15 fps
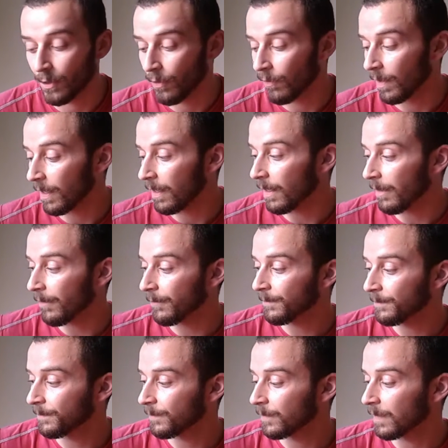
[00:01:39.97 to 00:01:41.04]
So right now,
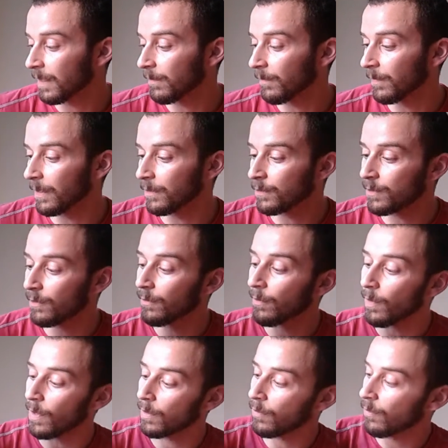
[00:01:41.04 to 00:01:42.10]
I'm about to
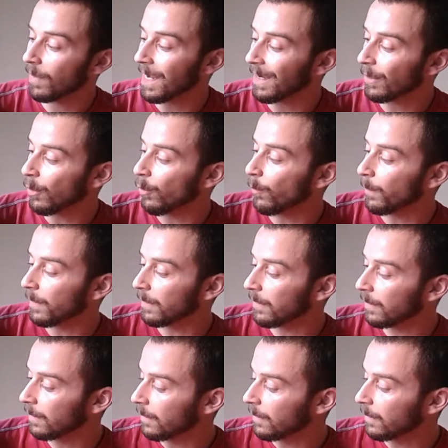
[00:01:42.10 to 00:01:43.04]
crack open